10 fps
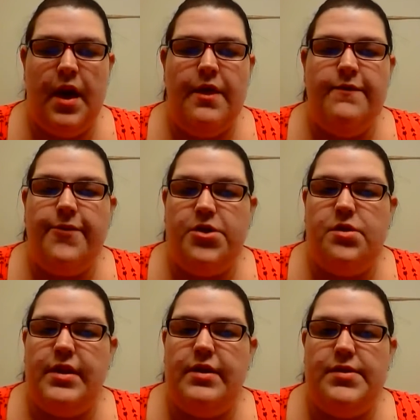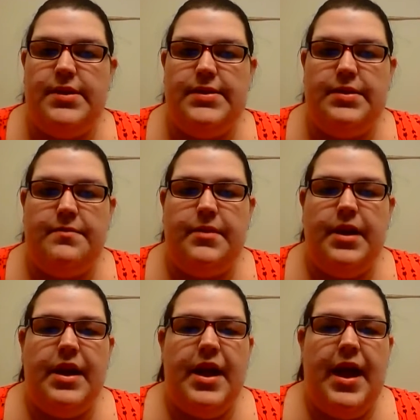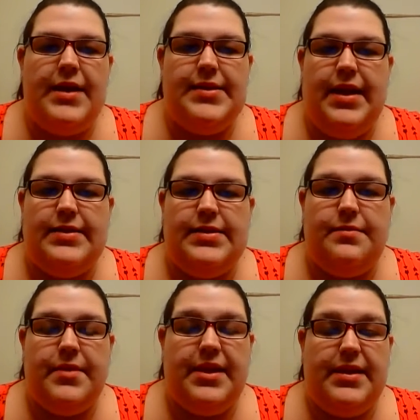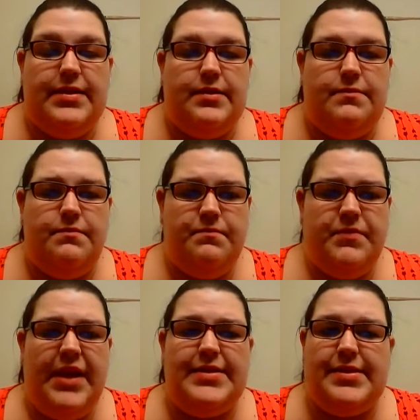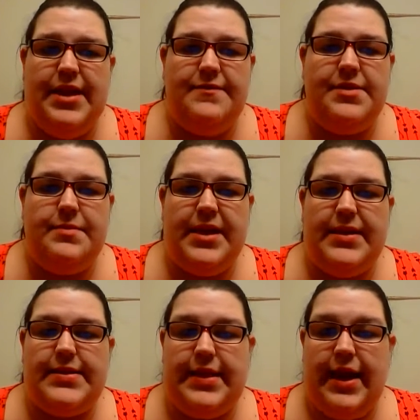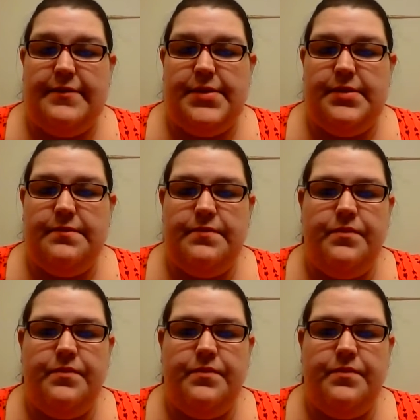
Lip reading: The foster care system has saved some kids' lives.